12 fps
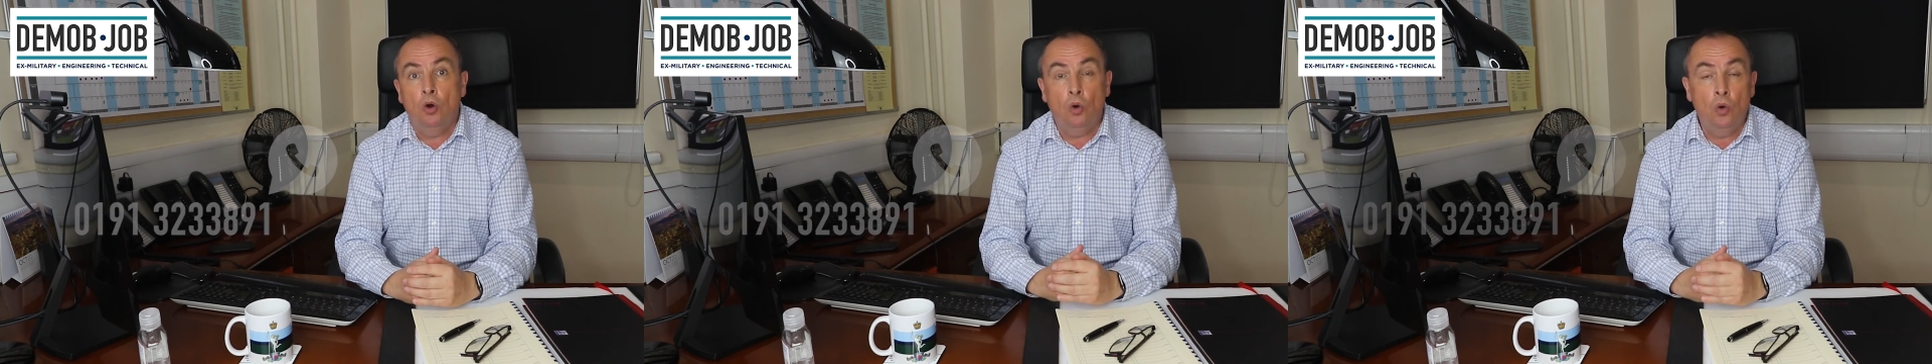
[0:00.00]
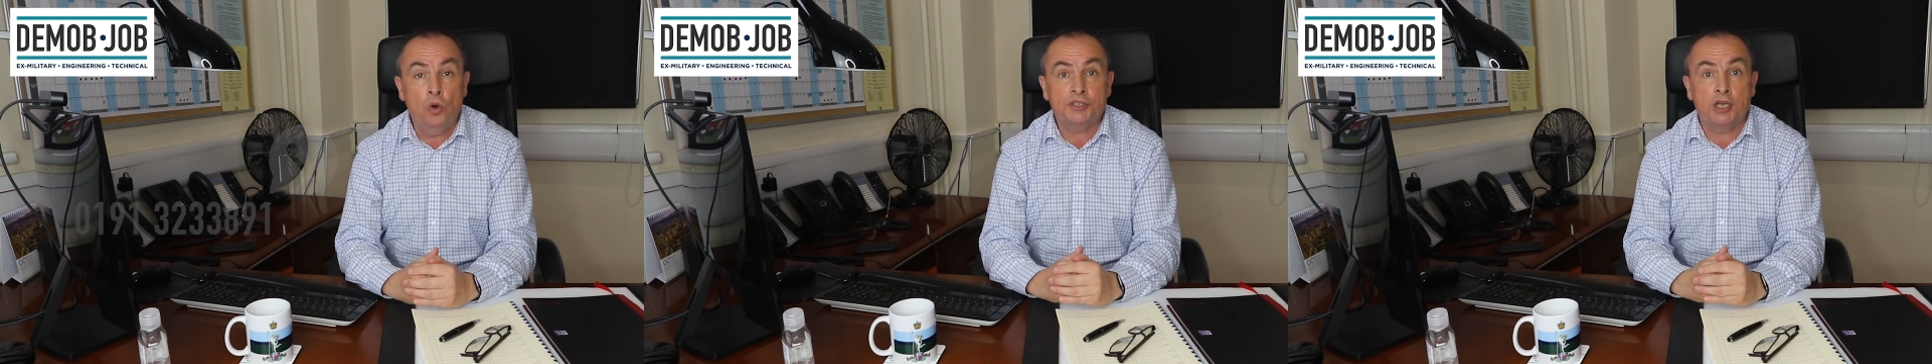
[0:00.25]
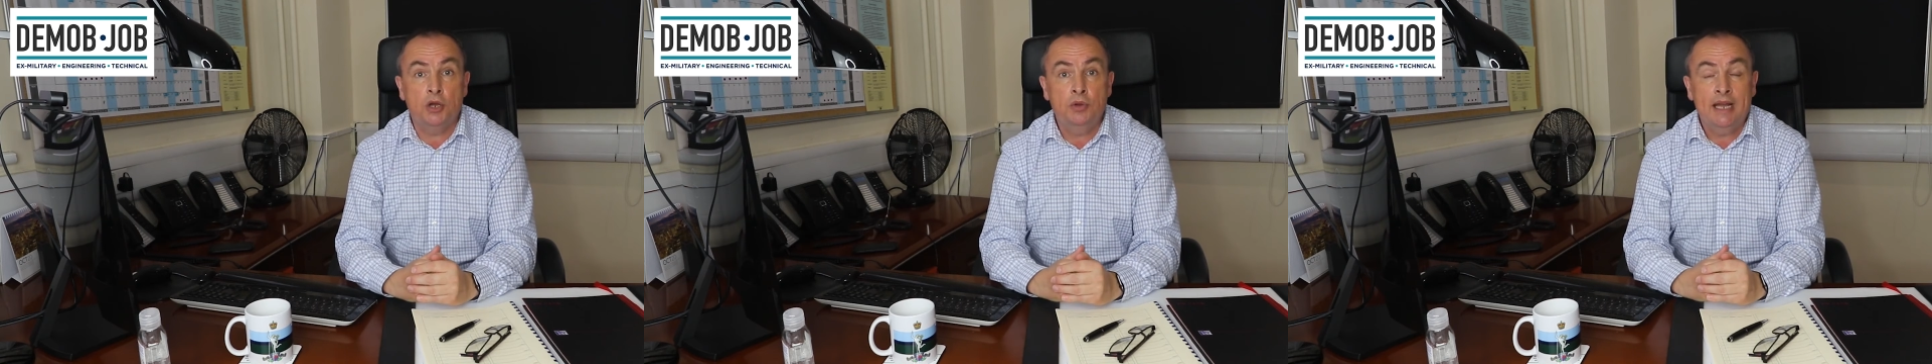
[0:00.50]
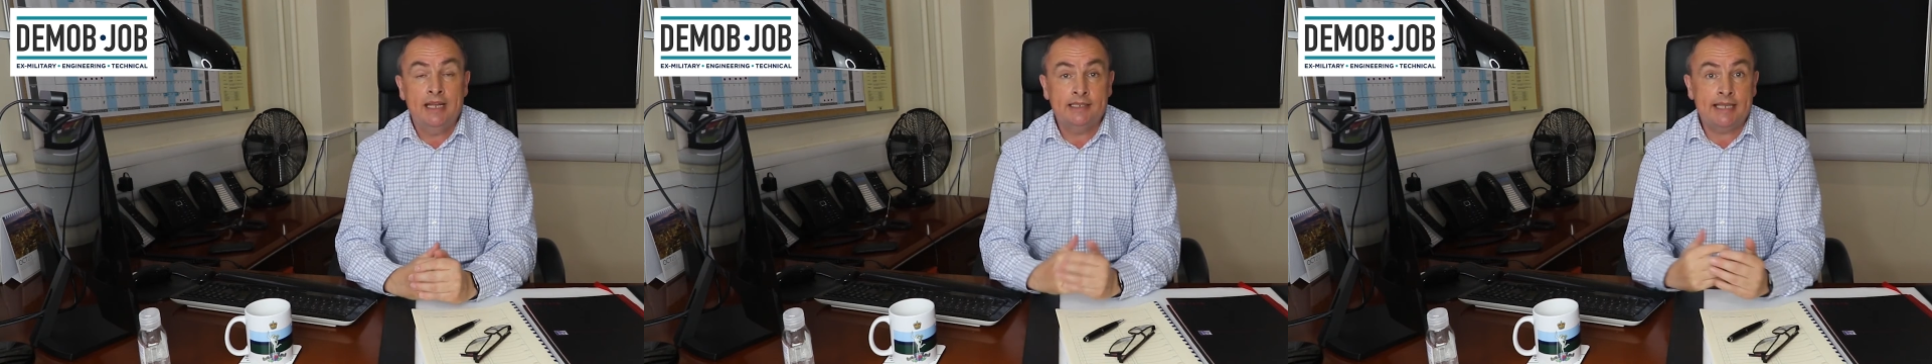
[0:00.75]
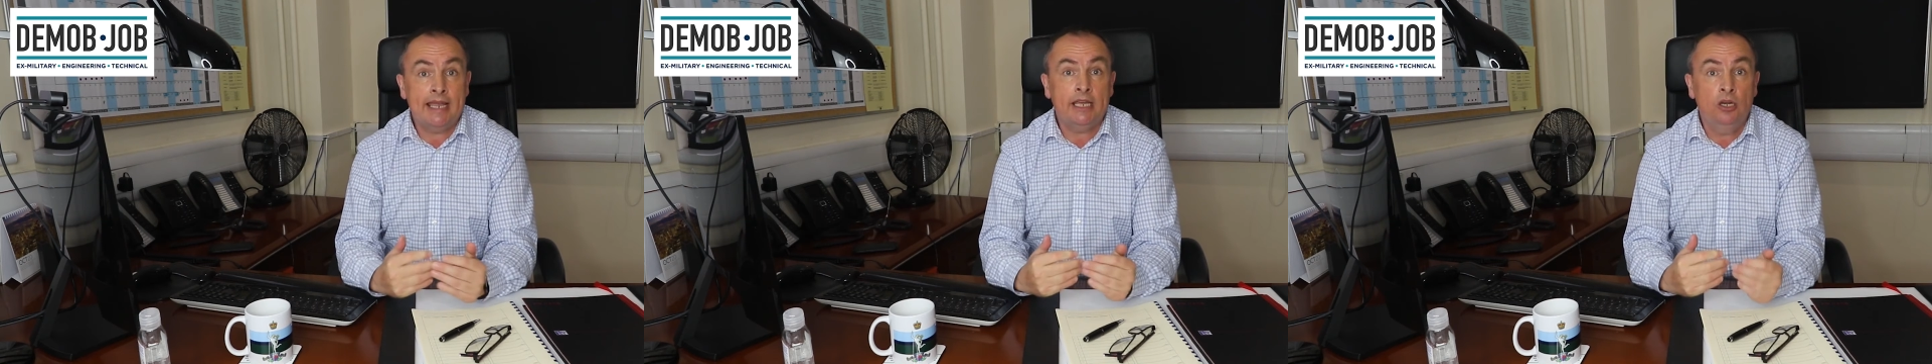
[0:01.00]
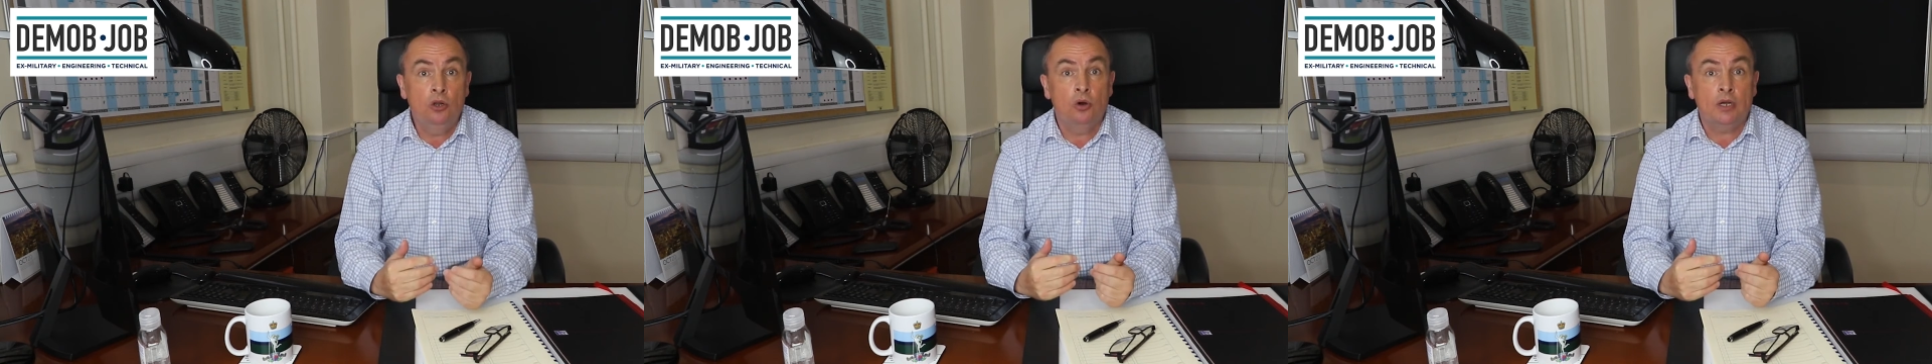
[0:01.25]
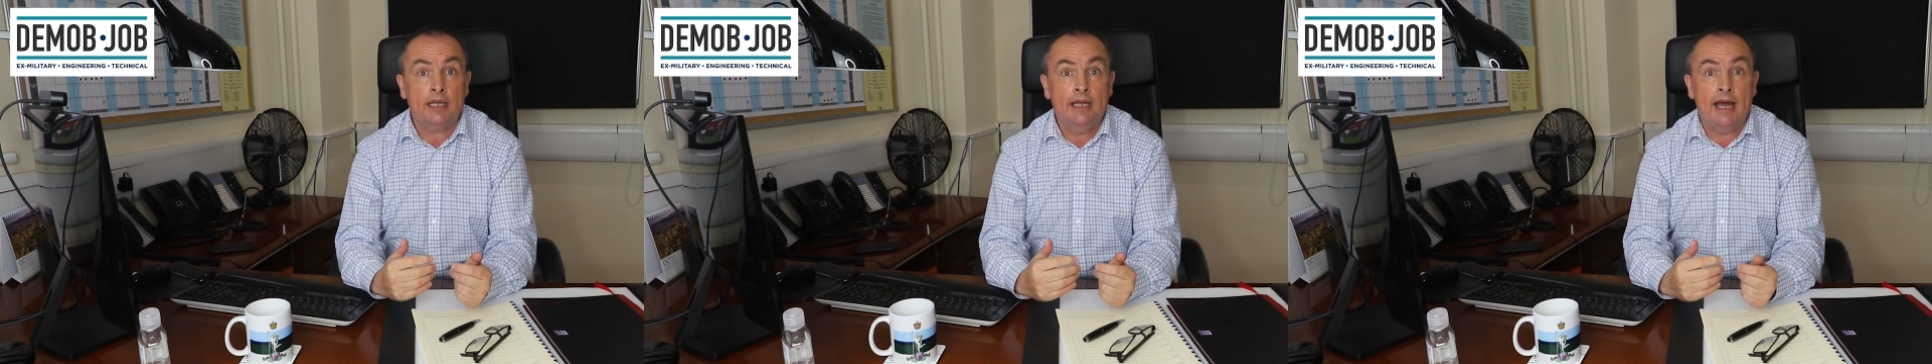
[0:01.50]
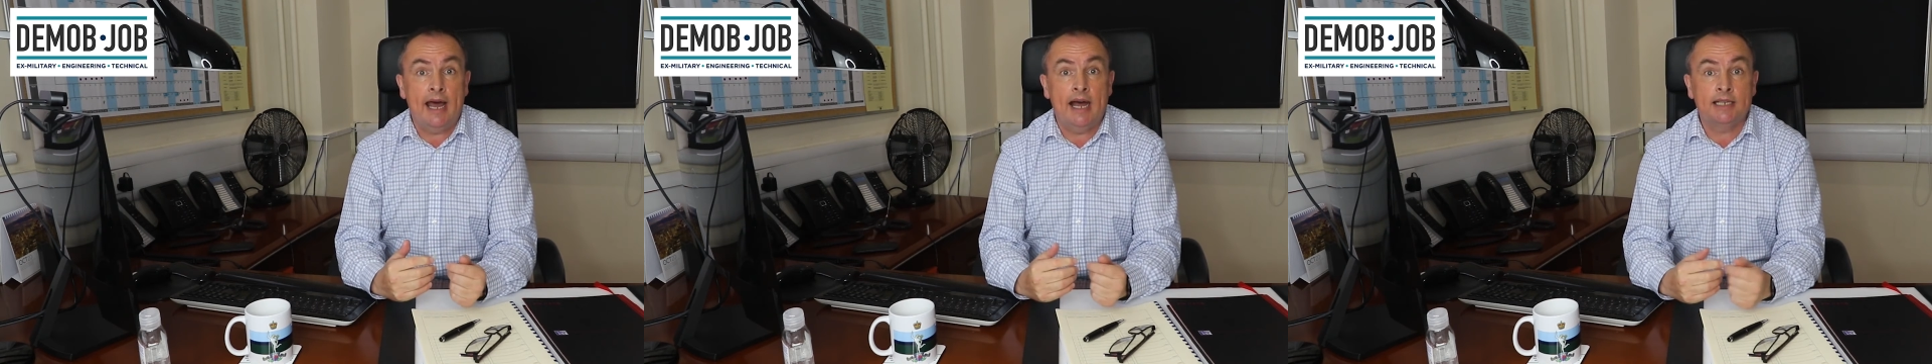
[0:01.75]
Also, take a look
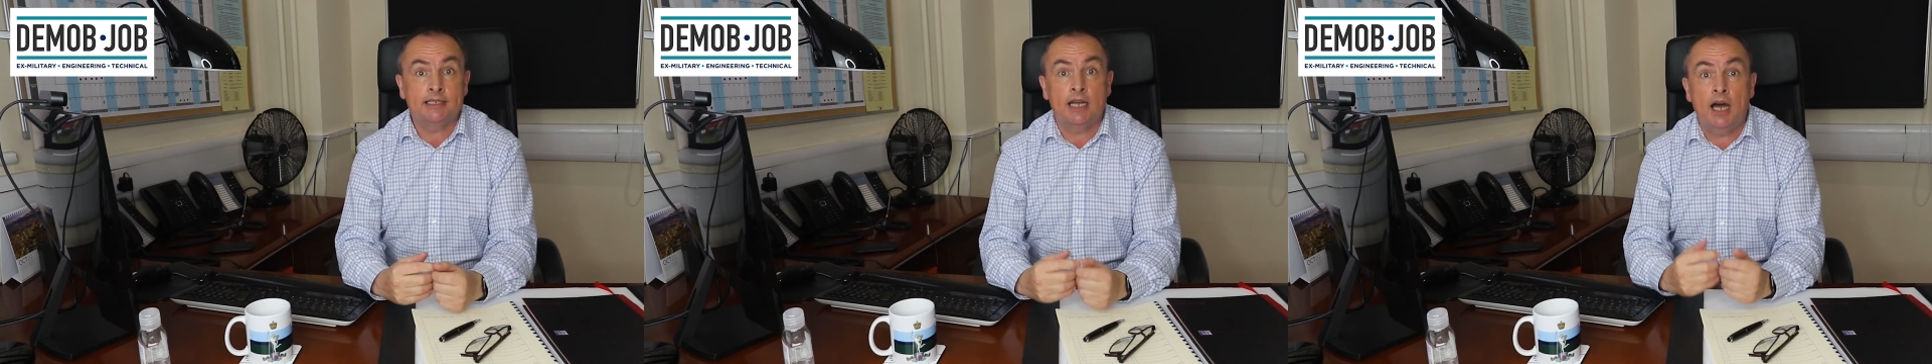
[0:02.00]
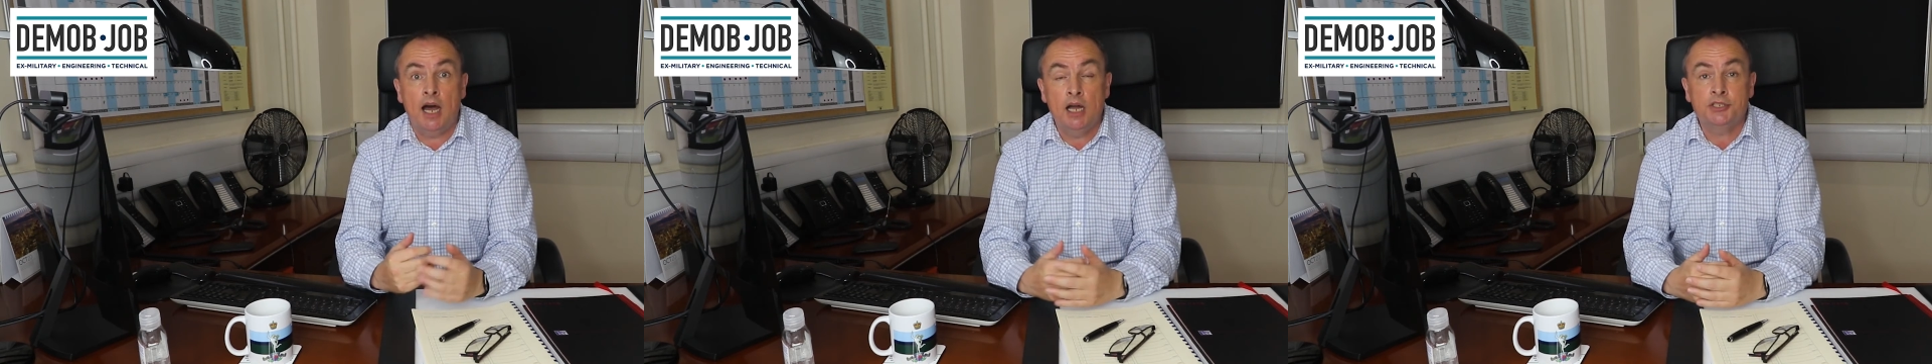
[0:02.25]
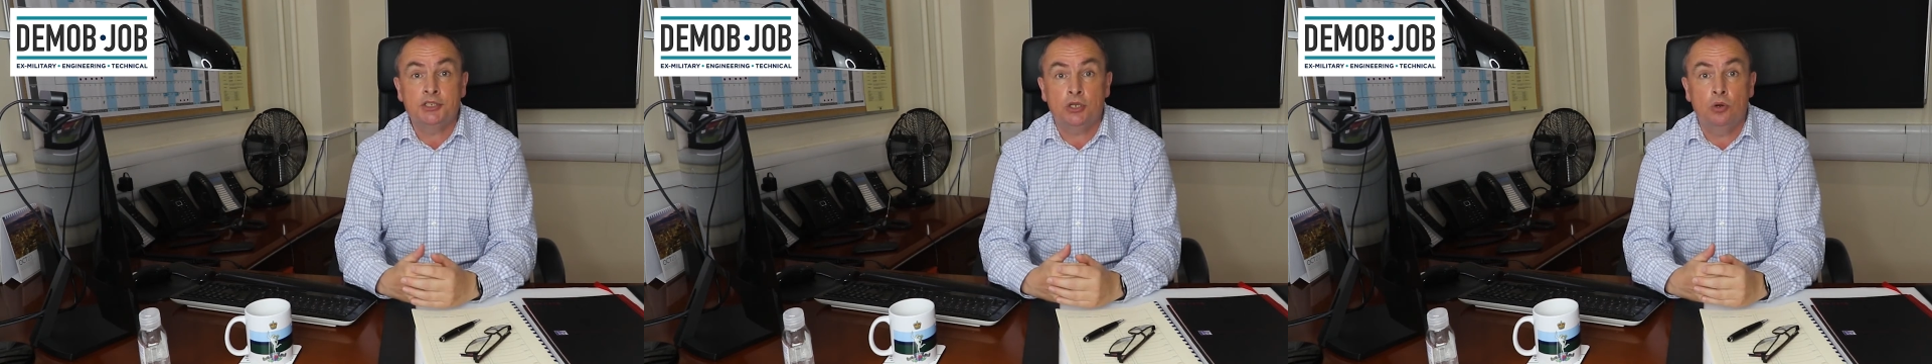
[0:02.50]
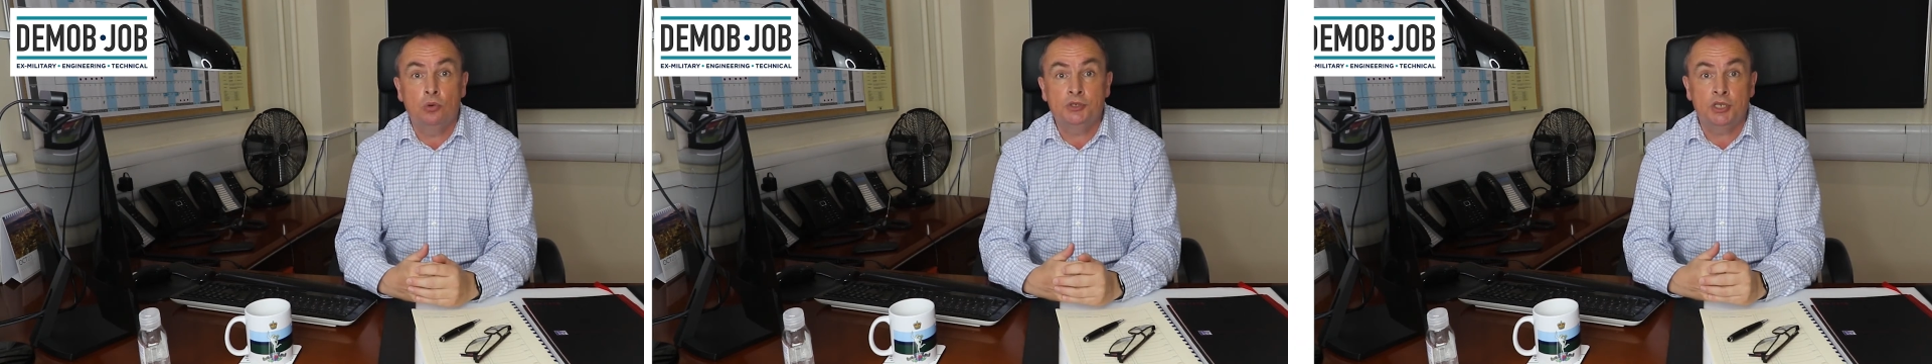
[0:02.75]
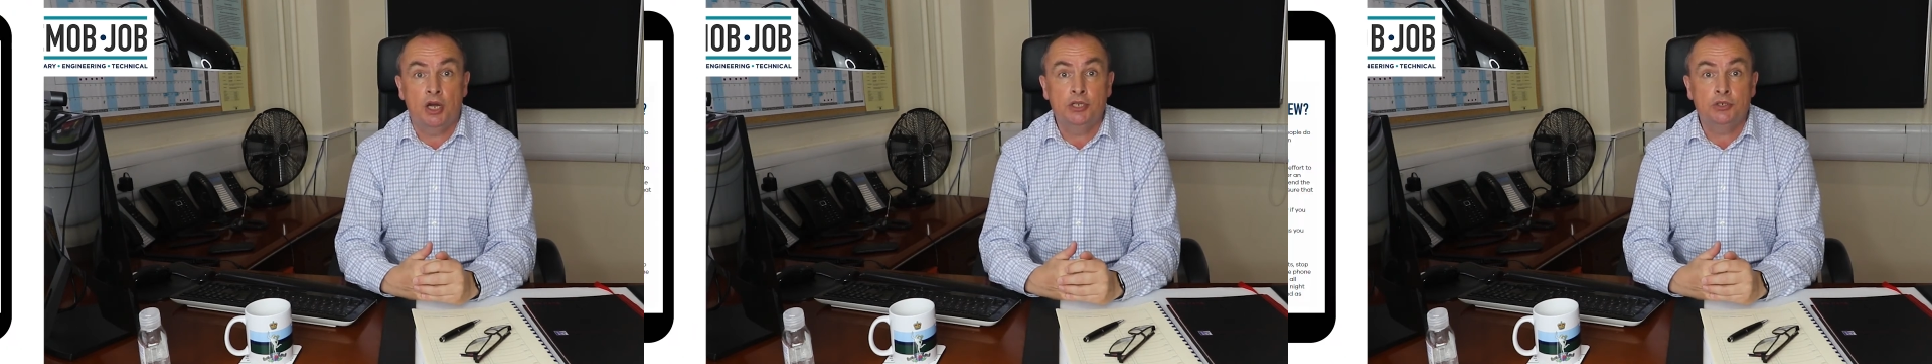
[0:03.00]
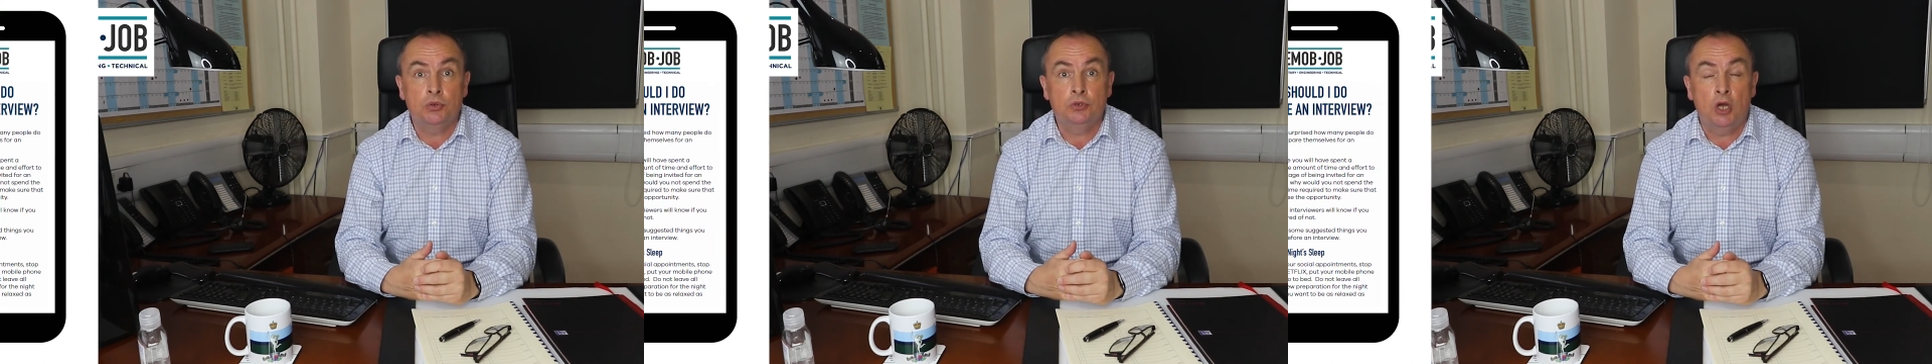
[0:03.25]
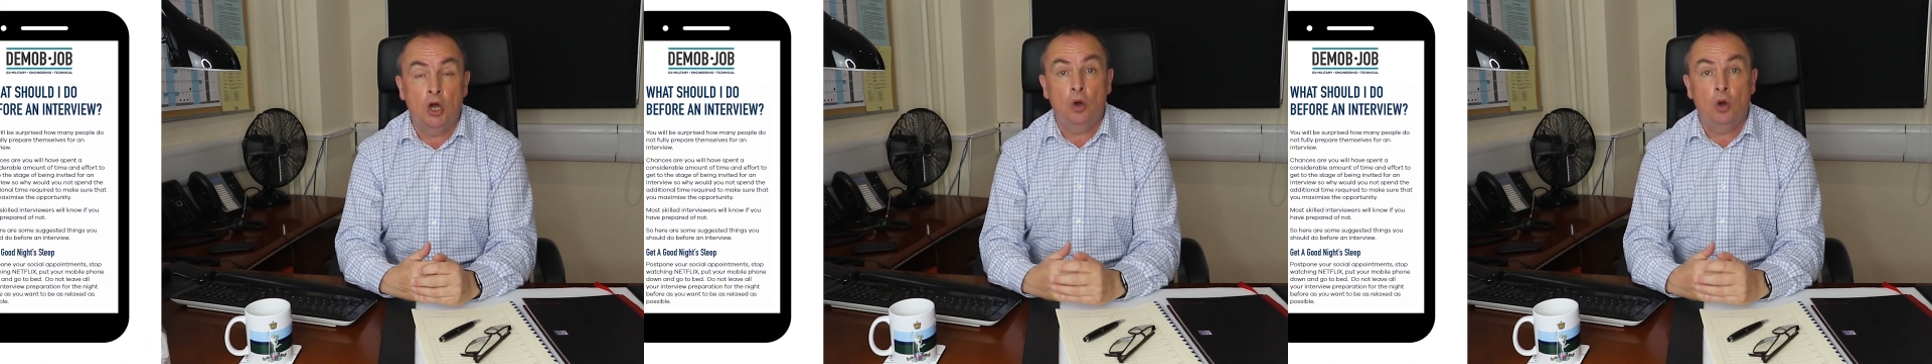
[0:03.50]
at our article titled,